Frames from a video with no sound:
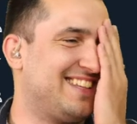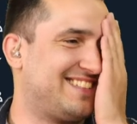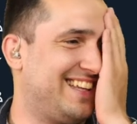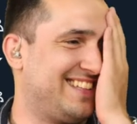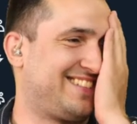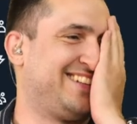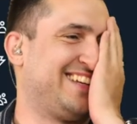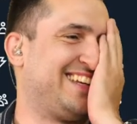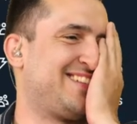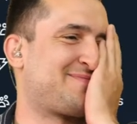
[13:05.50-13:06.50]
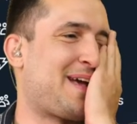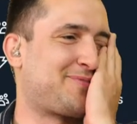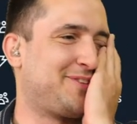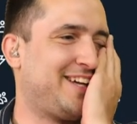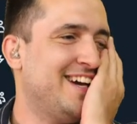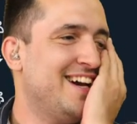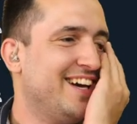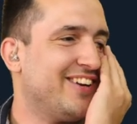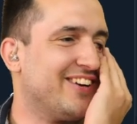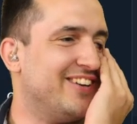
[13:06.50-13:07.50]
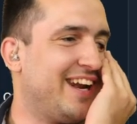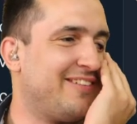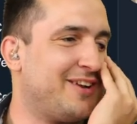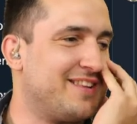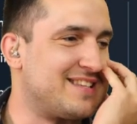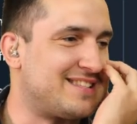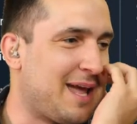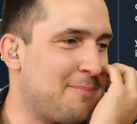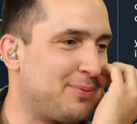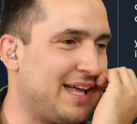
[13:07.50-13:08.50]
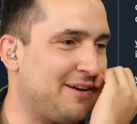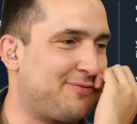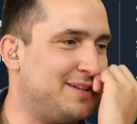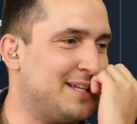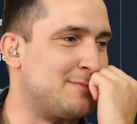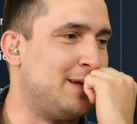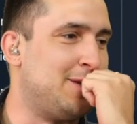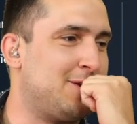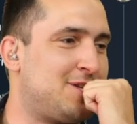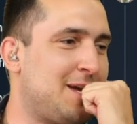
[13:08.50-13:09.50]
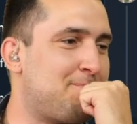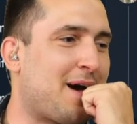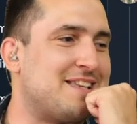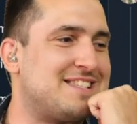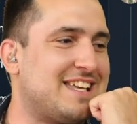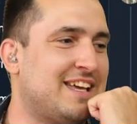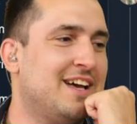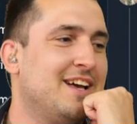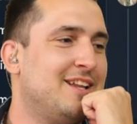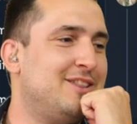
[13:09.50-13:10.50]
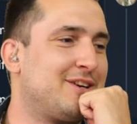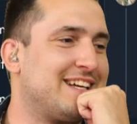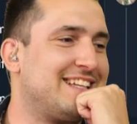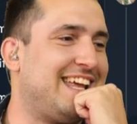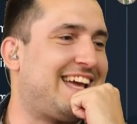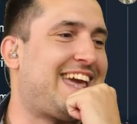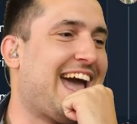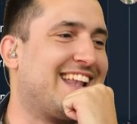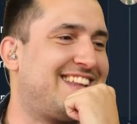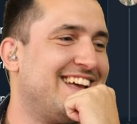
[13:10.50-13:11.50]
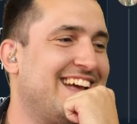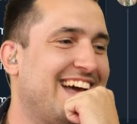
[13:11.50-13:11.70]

is that, respectfully, you're not even on the same playing field as me. You chimpanzee looking dickhead.